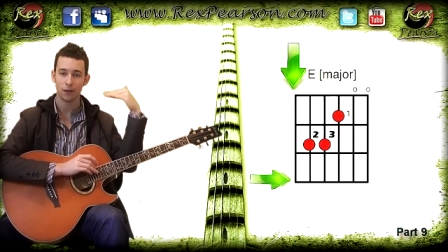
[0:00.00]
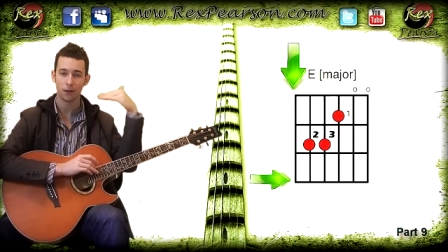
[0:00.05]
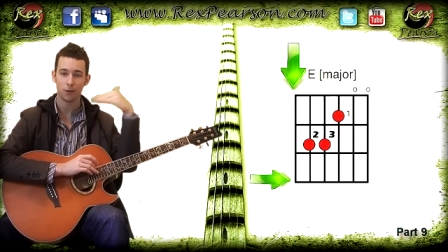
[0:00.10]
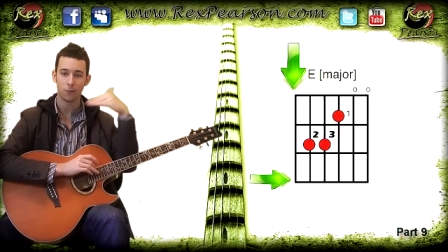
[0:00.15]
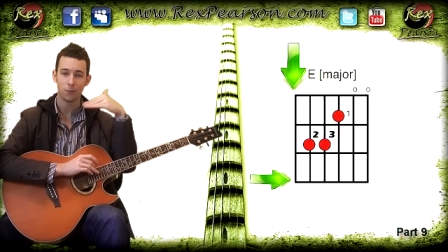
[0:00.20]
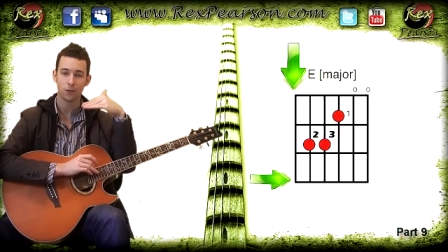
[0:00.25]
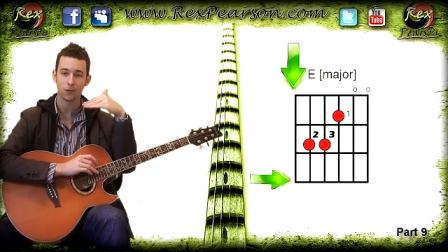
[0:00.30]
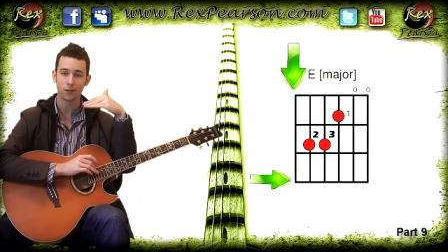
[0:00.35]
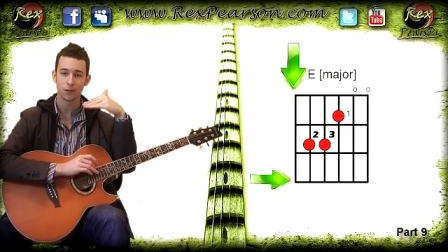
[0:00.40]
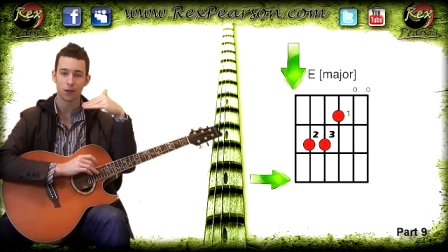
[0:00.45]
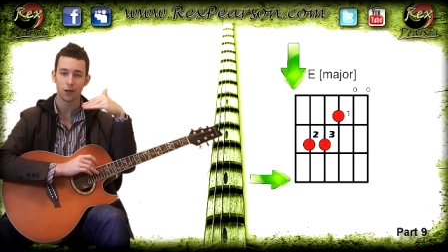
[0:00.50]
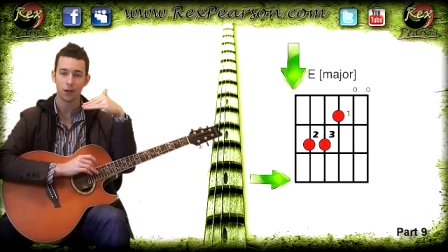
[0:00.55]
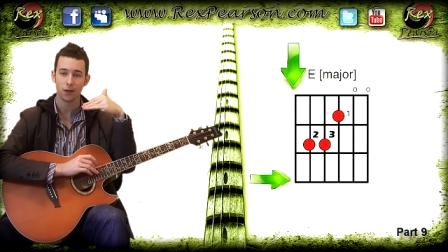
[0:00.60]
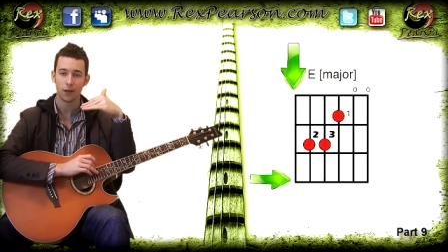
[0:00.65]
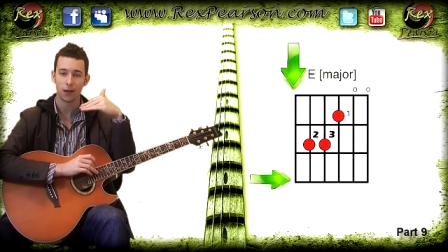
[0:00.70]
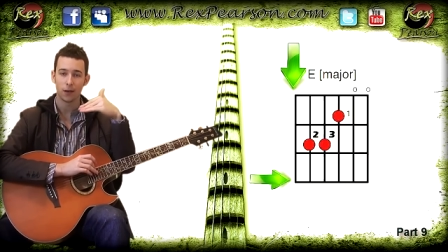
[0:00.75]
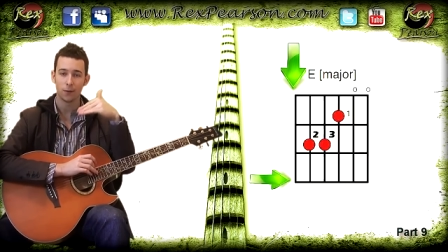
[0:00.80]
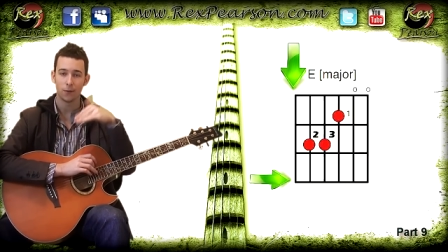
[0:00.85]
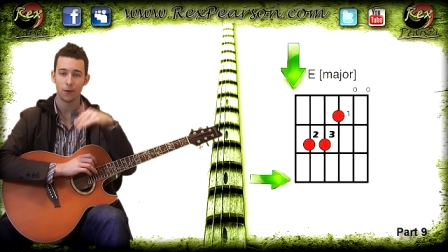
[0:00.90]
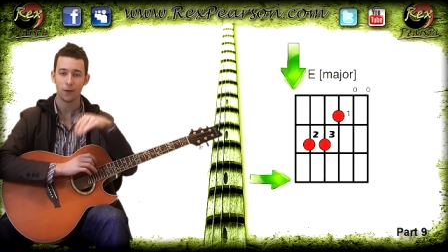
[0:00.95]
you've got ones
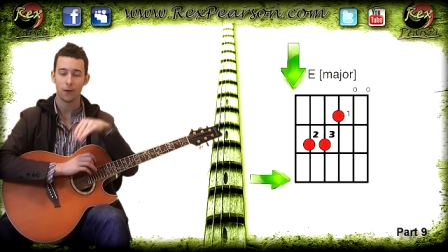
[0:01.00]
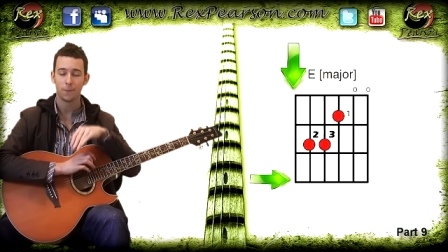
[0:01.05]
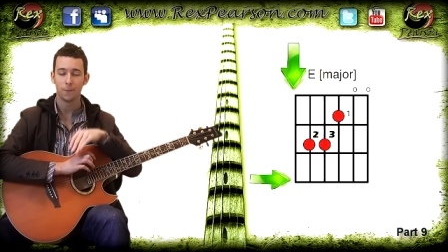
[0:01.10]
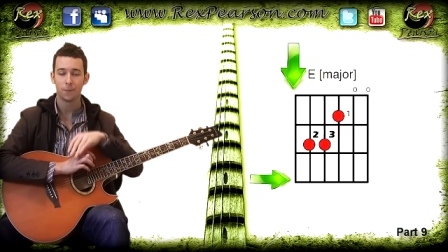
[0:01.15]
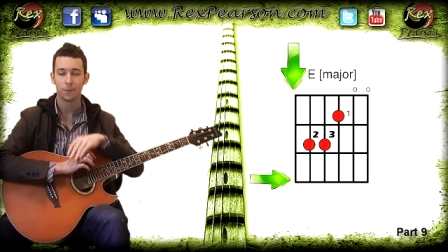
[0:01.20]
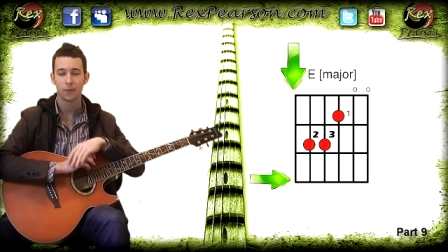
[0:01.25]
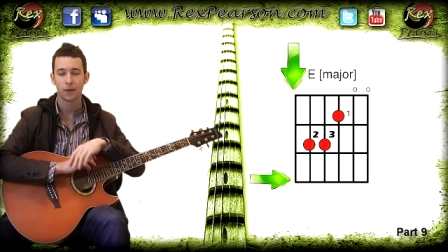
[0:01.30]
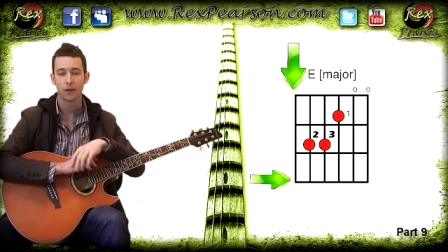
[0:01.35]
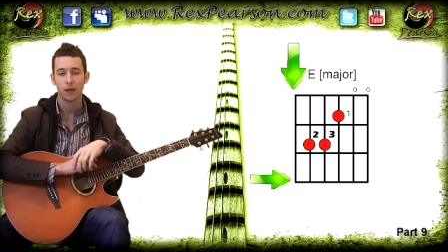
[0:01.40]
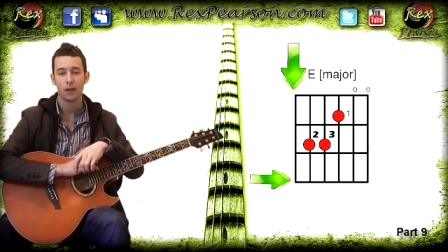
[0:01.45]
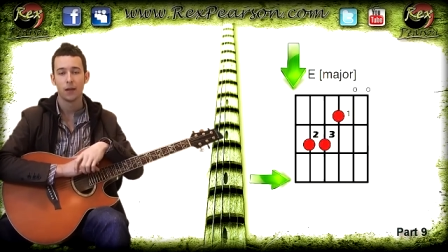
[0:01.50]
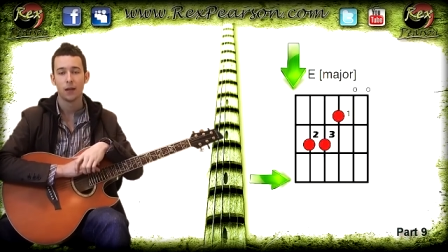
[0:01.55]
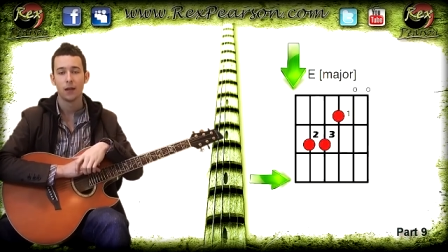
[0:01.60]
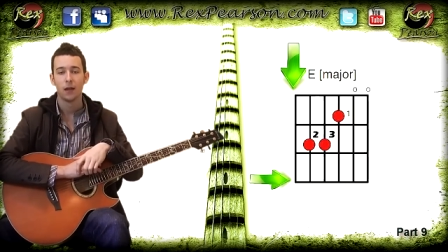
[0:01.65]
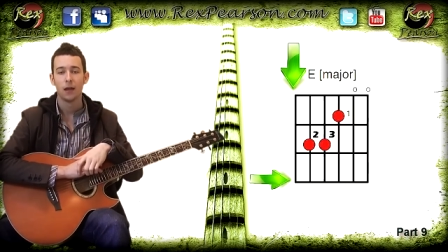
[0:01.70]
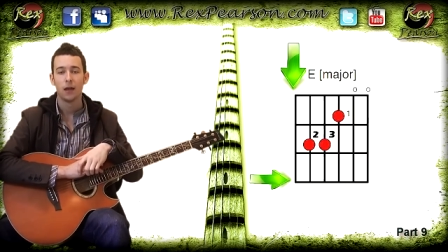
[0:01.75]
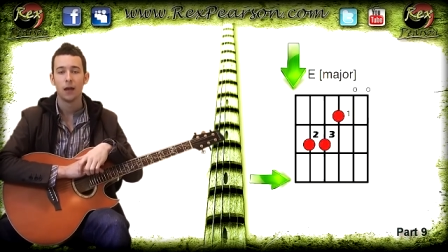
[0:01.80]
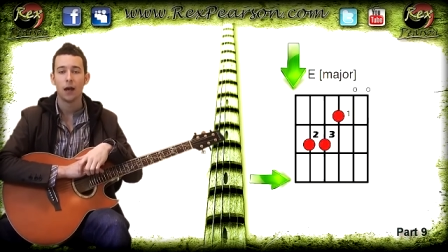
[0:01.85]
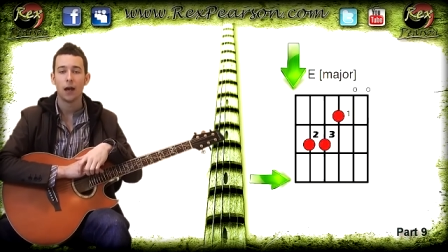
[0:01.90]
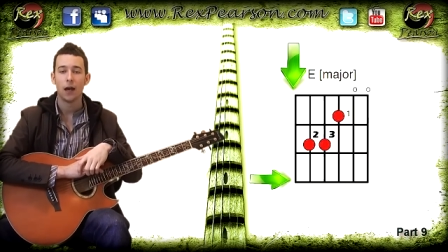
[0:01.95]
going that way,
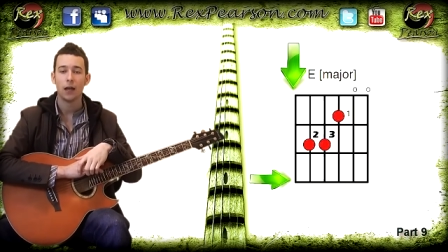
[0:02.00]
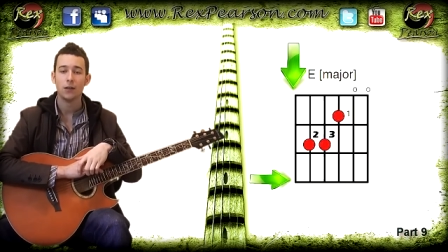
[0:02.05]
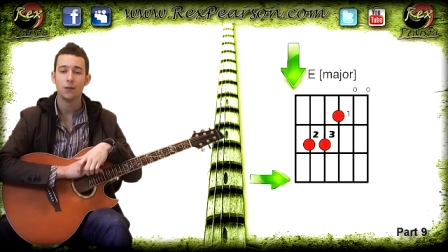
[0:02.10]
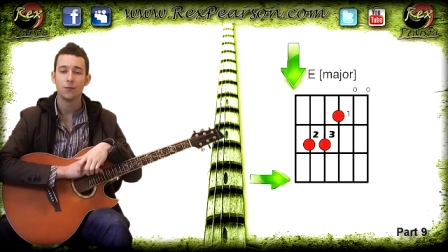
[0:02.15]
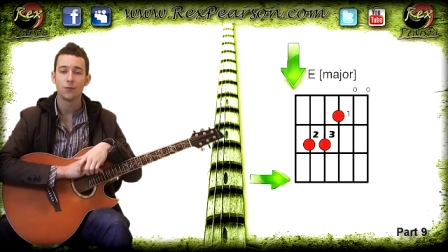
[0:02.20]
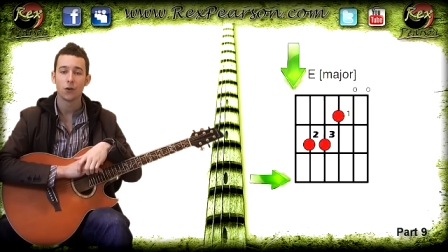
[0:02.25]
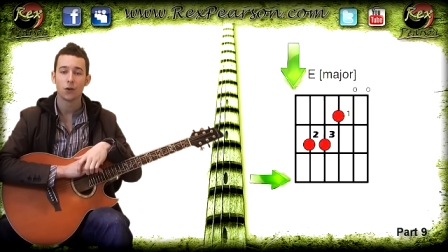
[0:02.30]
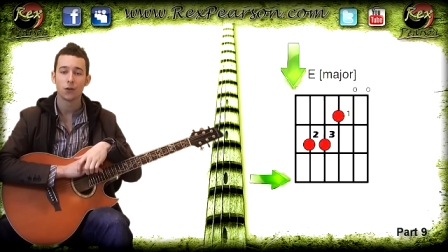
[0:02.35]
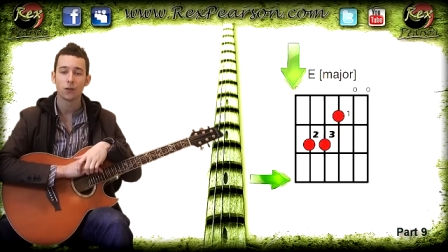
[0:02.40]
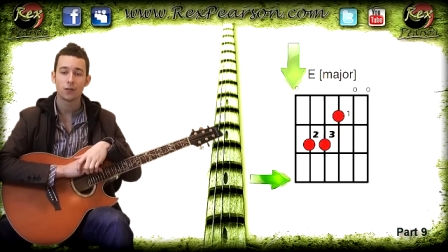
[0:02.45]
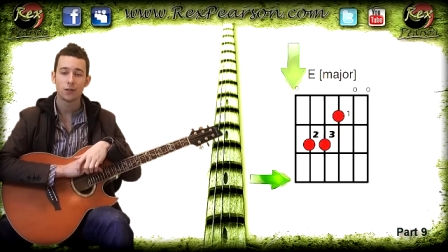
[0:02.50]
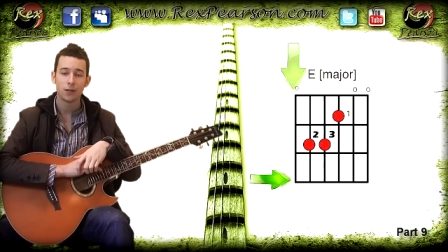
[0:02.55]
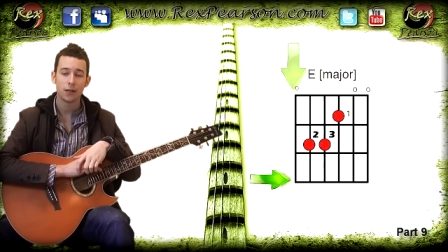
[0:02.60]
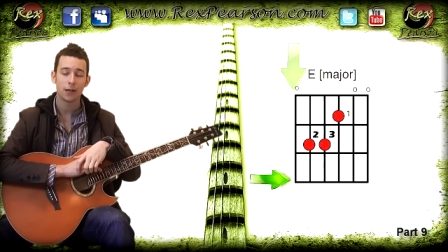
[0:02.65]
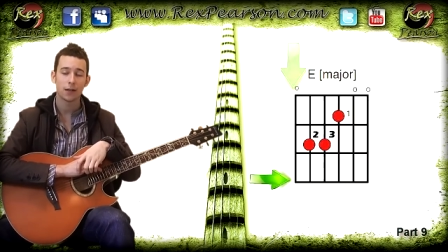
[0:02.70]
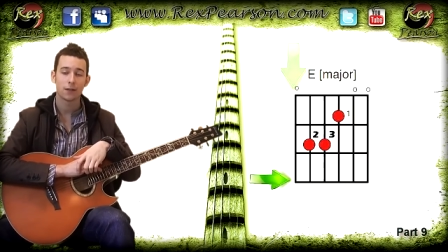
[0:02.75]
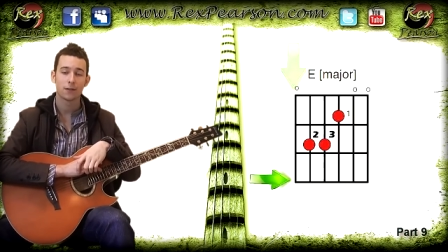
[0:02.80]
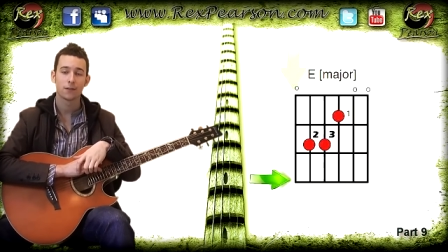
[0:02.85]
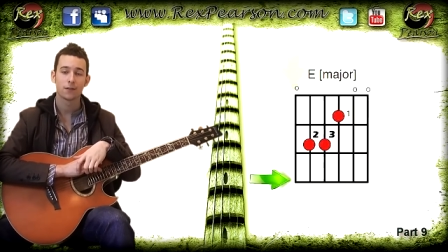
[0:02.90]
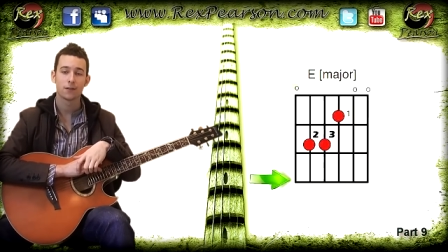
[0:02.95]
and you've got
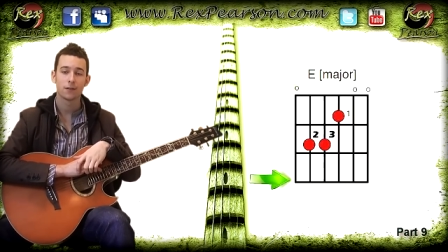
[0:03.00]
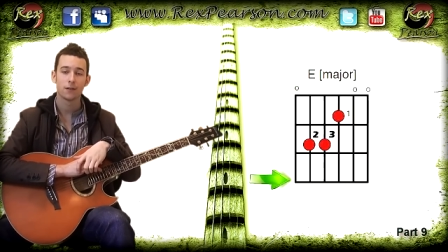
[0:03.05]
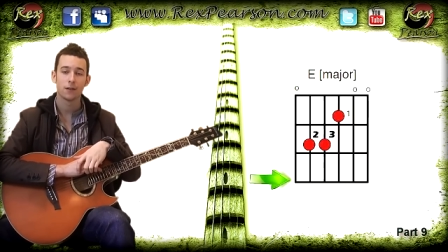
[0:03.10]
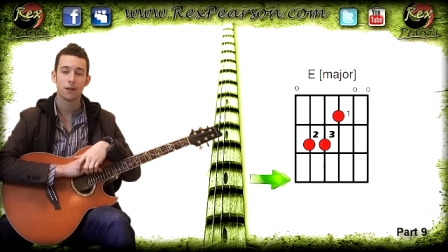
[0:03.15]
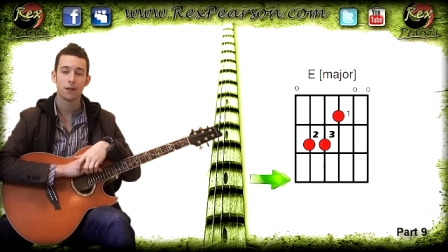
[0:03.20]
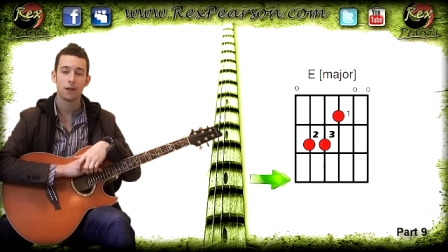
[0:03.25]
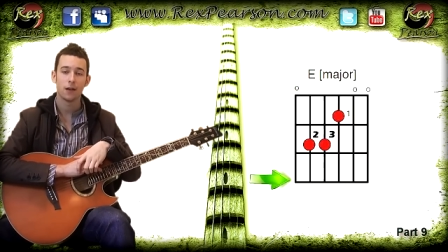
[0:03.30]
six